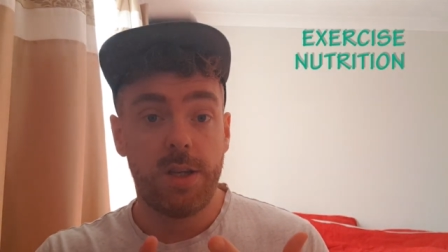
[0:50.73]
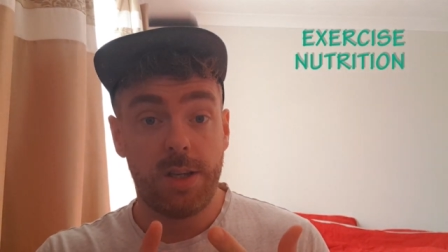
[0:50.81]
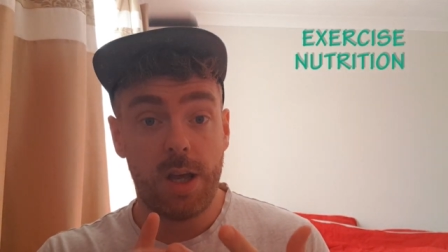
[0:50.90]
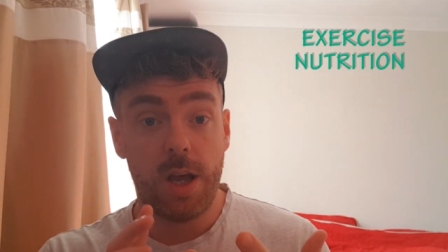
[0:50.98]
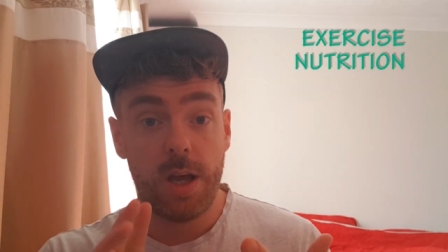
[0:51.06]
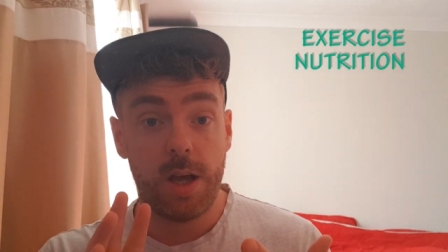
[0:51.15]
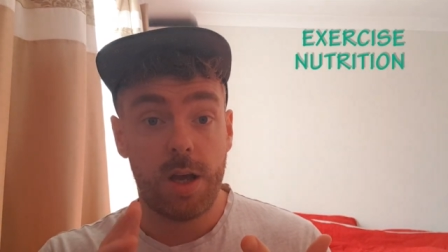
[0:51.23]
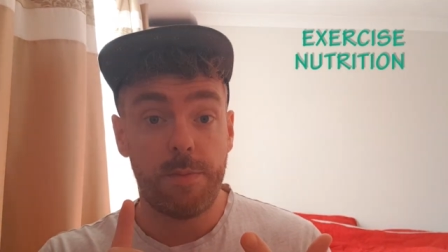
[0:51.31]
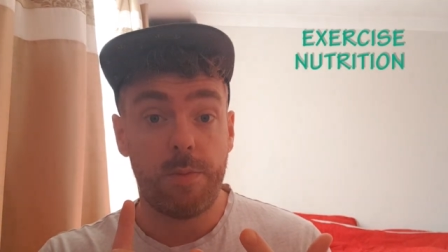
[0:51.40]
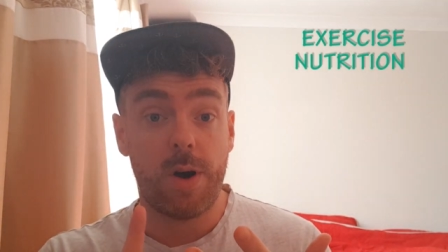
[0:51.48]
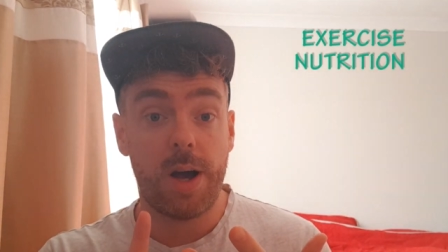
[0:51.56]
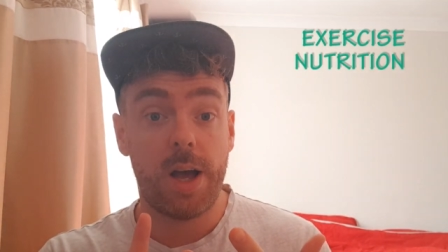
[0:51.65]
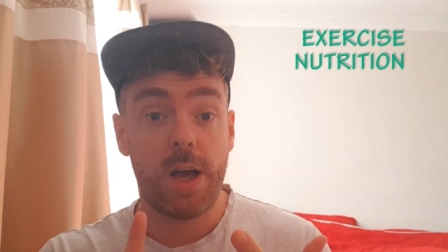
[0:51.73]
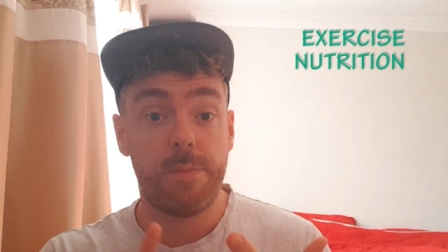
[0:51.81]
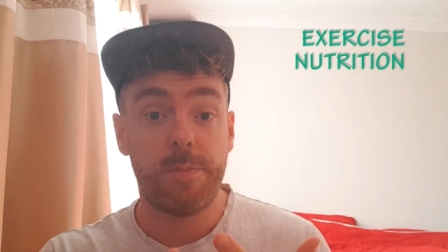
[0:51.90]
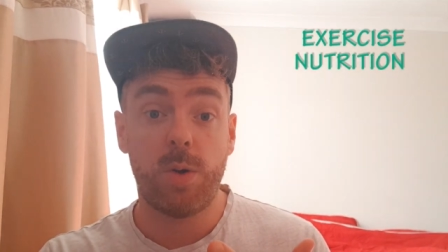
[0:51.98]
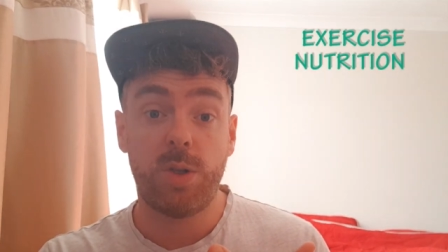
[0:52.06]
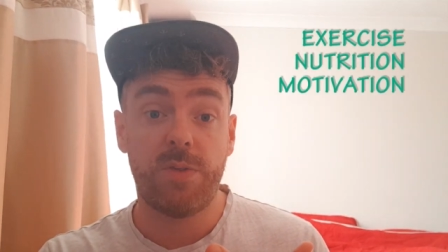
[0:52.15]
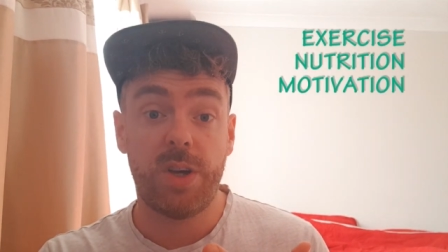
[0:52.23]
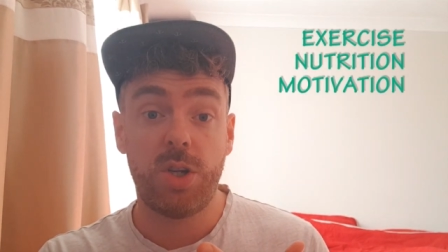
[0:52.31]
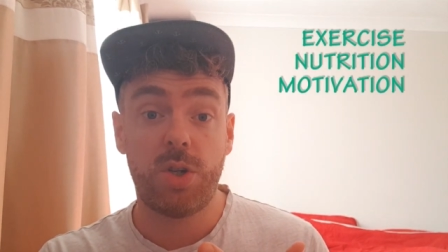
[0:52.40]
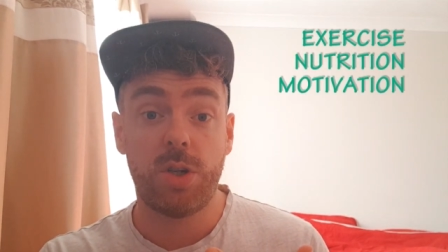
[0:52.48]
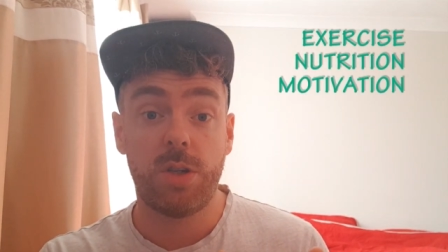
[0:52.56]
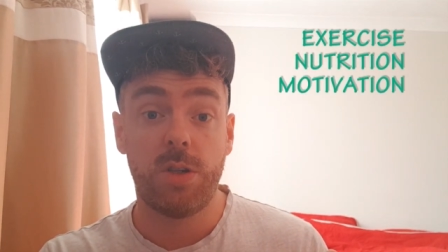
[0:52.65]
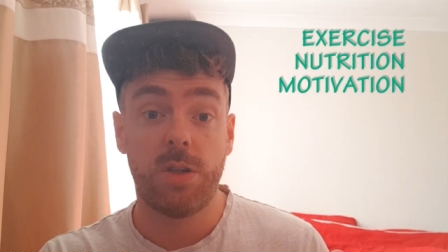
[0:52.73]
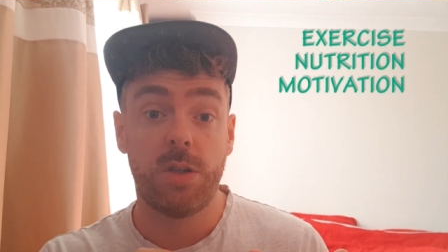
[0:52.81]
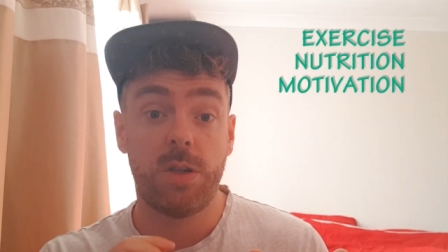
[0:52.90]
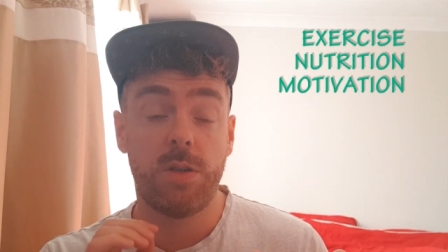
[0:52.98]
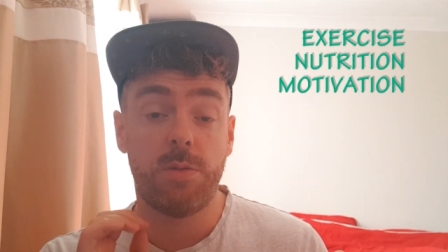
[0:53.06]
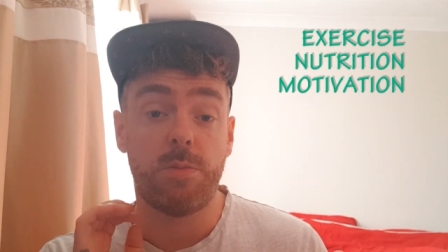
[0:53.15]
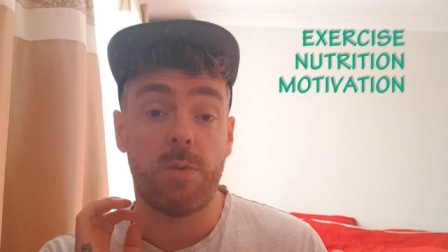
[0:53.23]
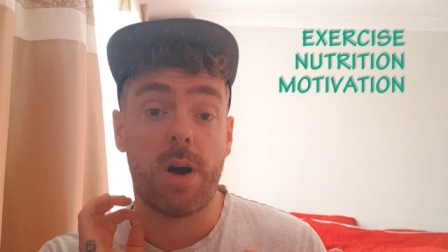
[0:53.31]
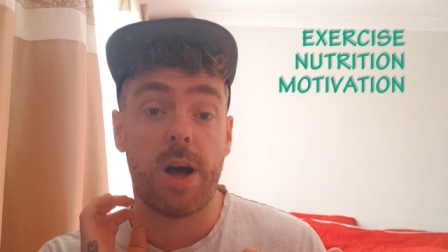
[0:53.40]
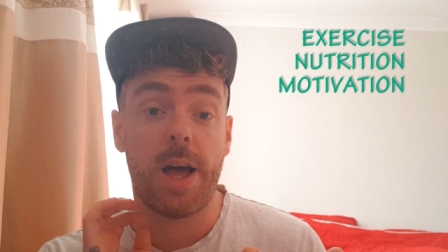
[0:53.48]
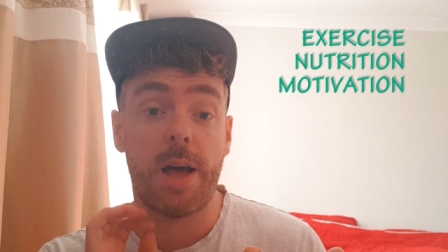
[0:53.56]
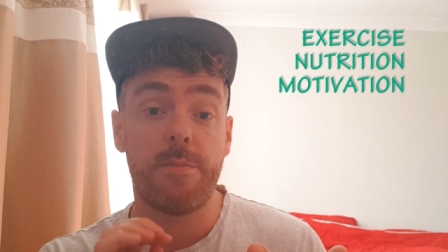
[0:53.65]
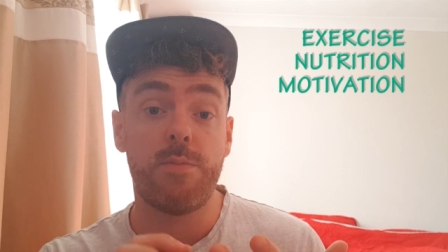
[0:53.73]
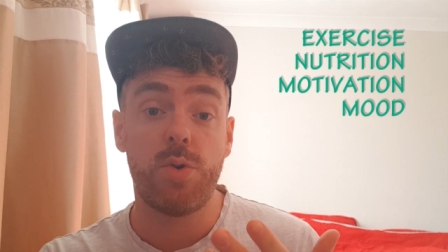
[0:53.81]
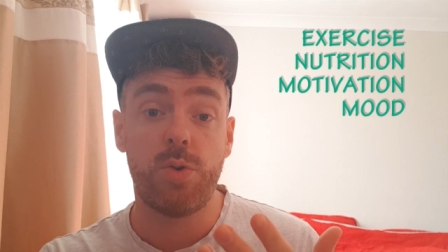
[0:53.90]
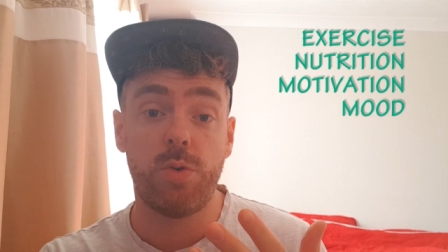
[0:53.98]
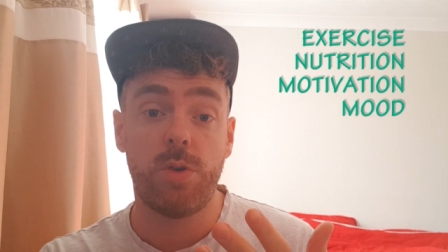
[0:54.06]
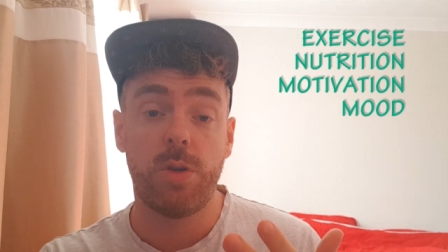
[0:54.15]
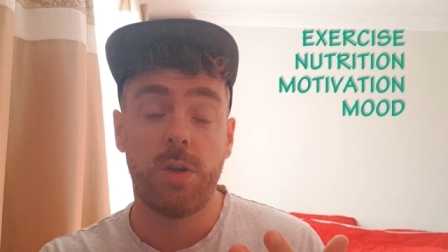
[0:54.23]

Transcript: my motivation, my mood,